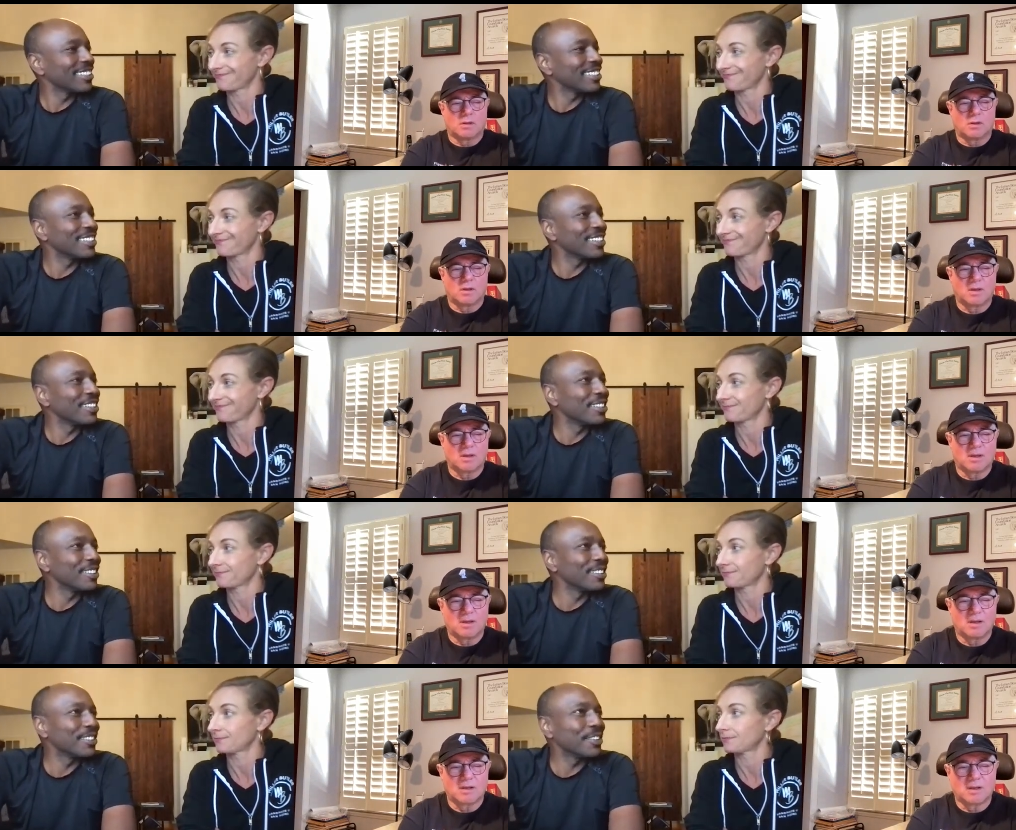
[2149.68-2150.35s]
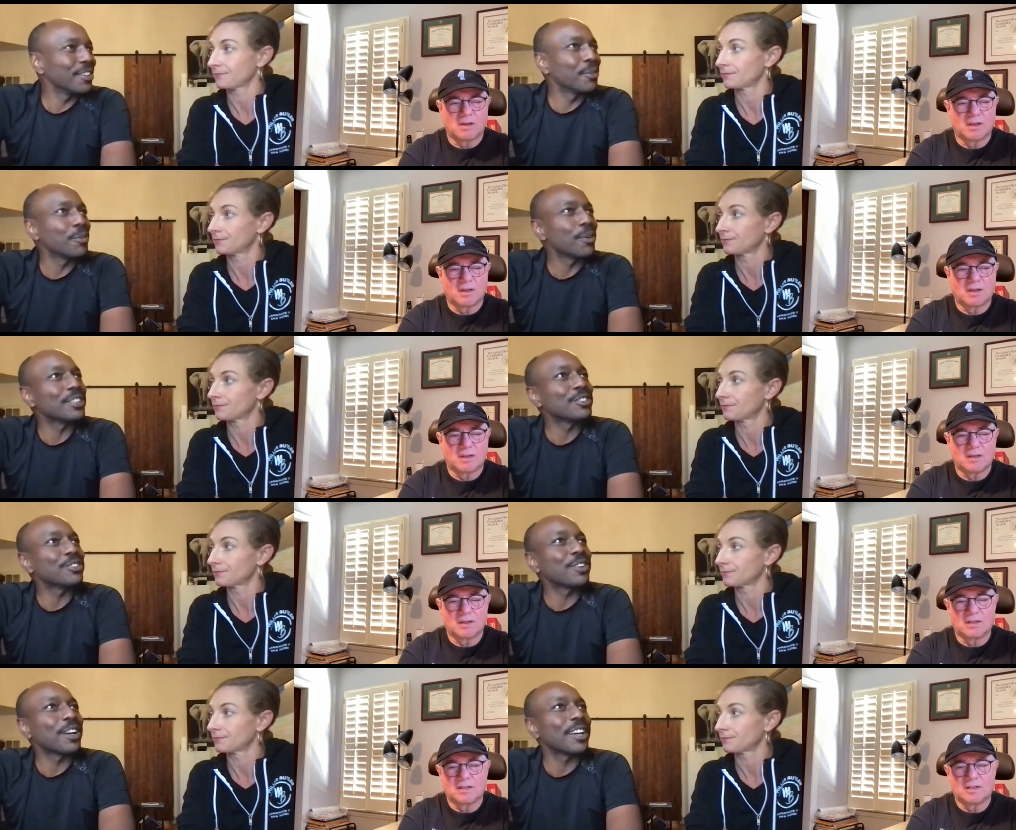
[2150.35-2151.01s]
Speaker 1: Uh, uh, a
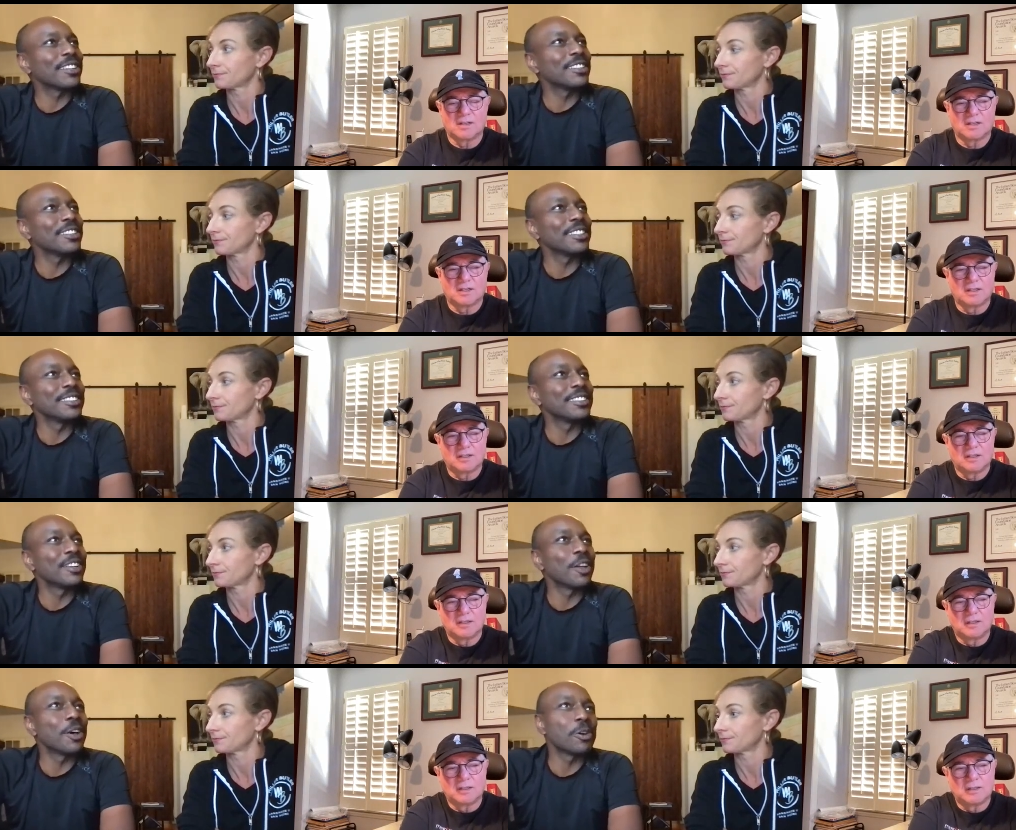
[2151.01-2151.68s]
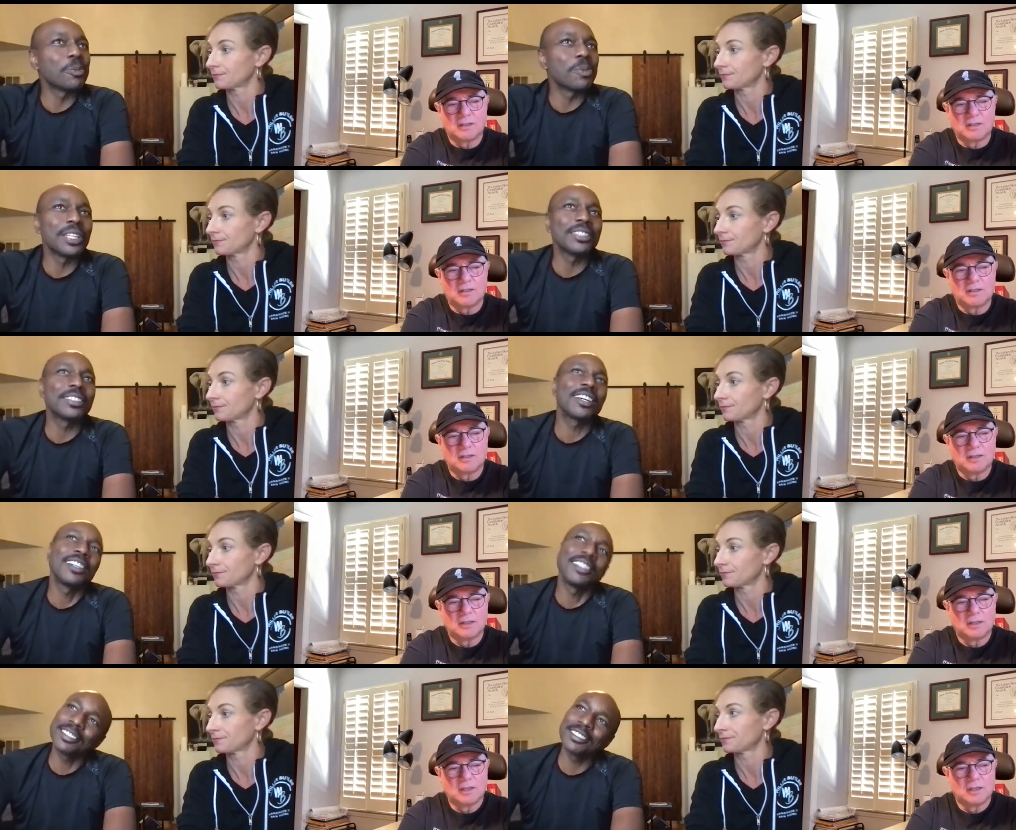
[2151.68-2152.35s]
restaurant in Long Beach
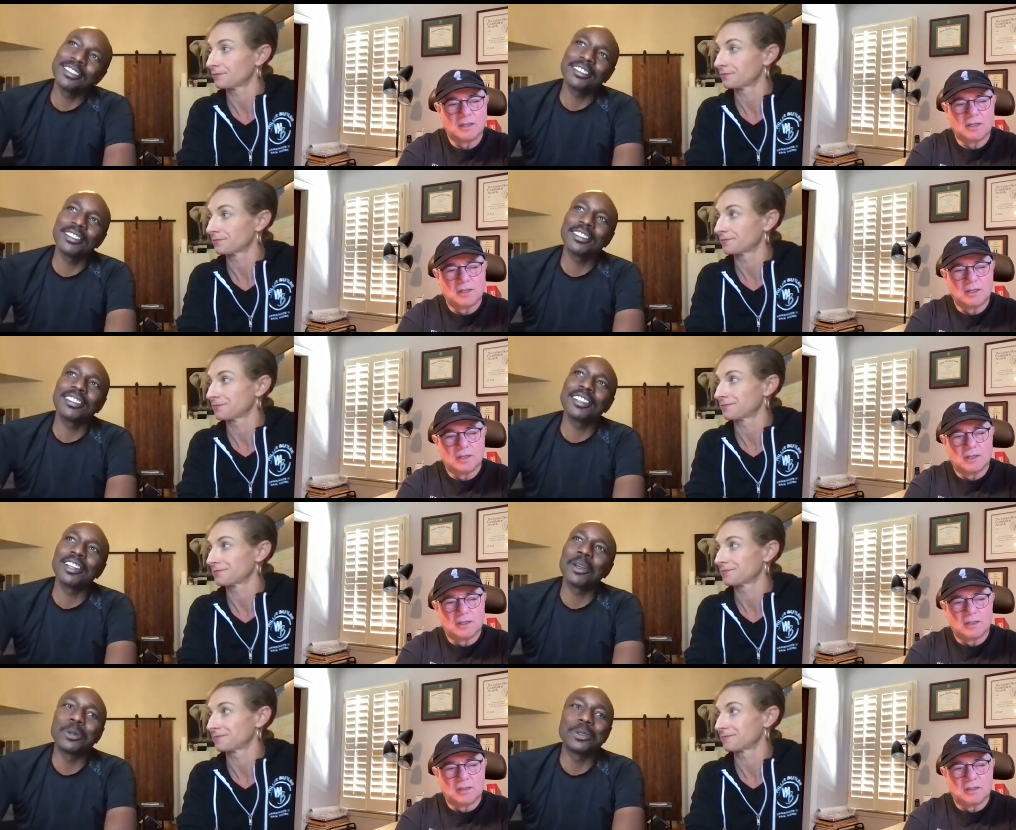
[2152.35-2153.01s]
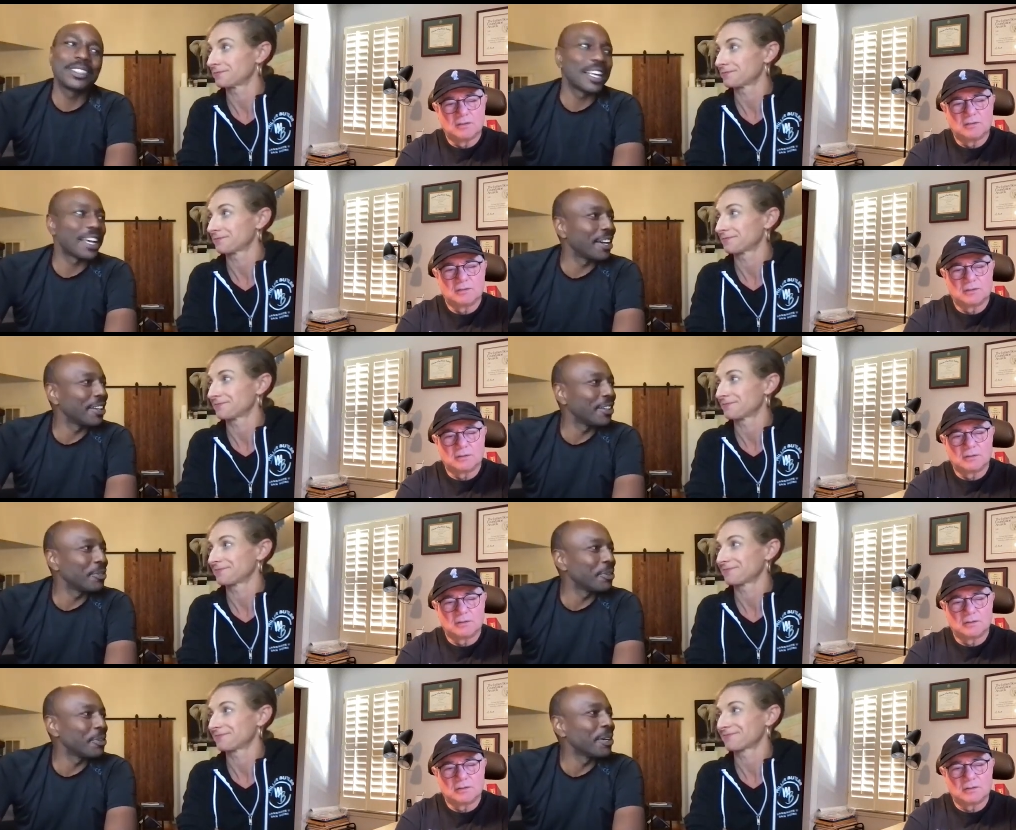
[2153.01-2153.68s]
kind of closed
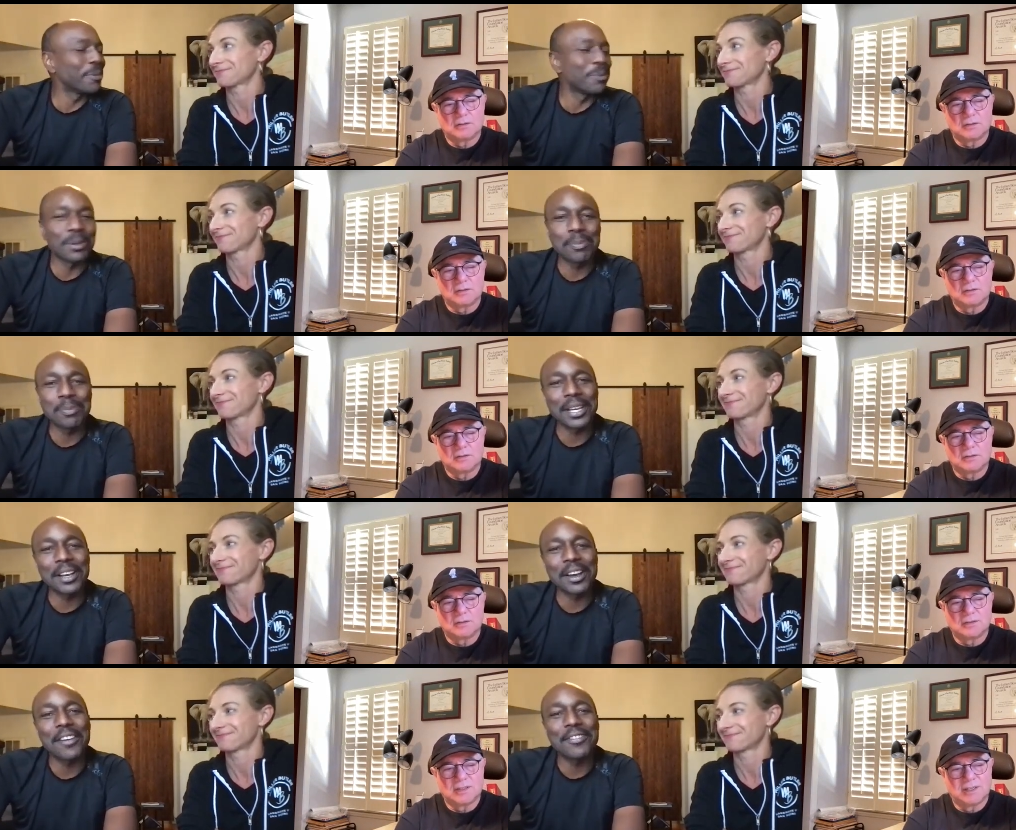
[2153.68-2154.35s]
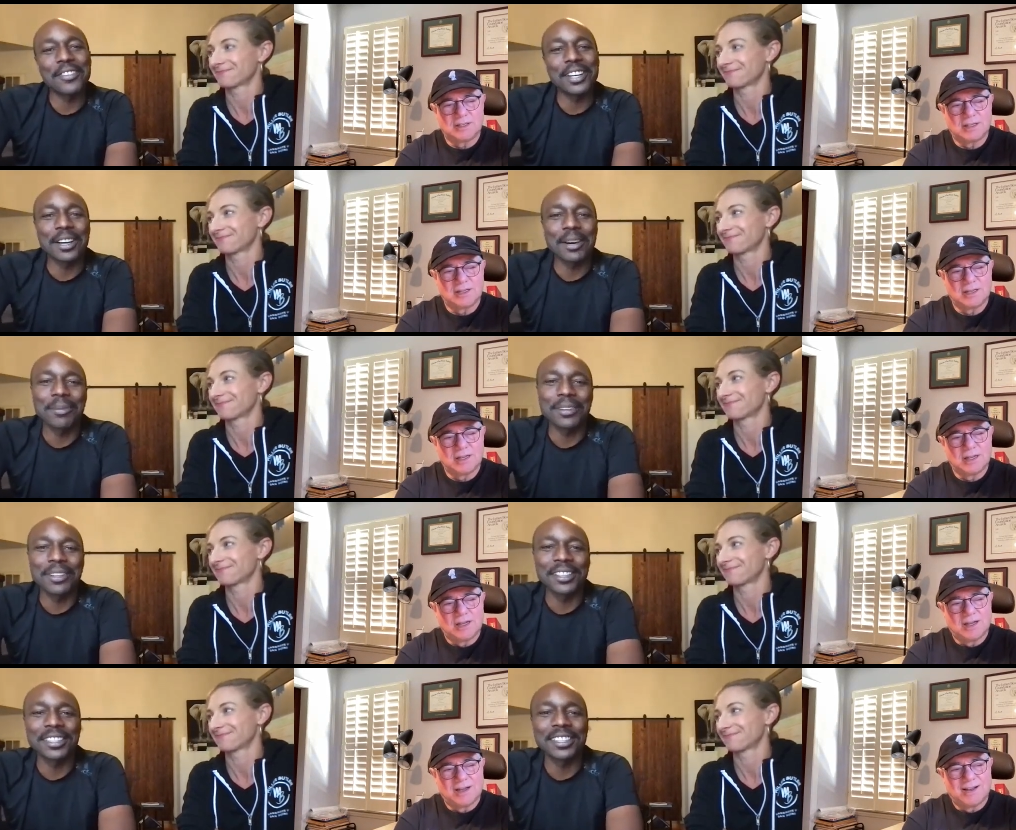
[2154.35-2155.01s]
down, and we were able to pick off a couple
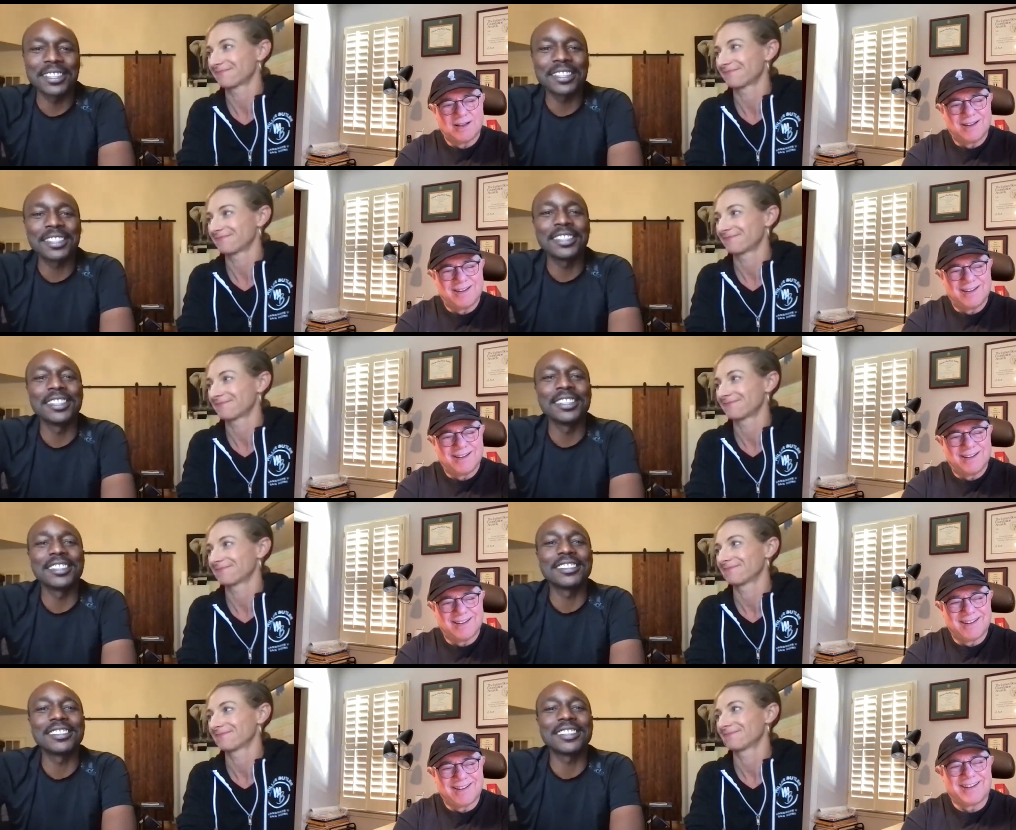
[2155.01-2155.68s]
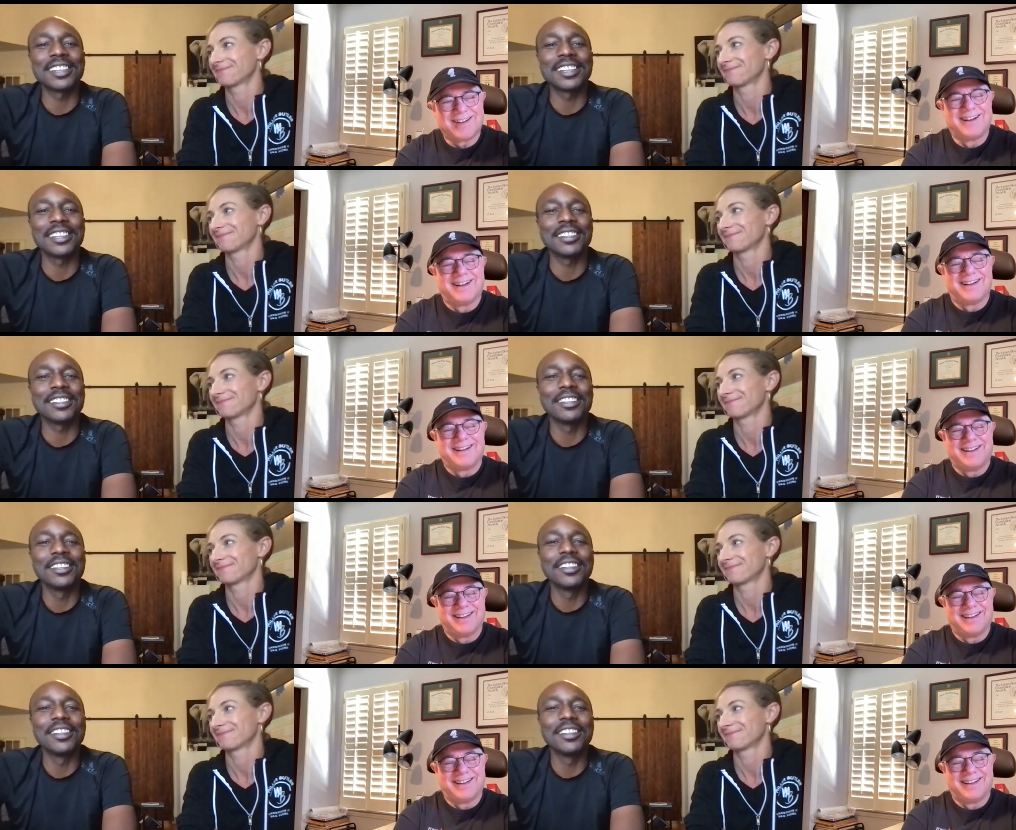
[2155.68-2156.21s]
of their young cooks, and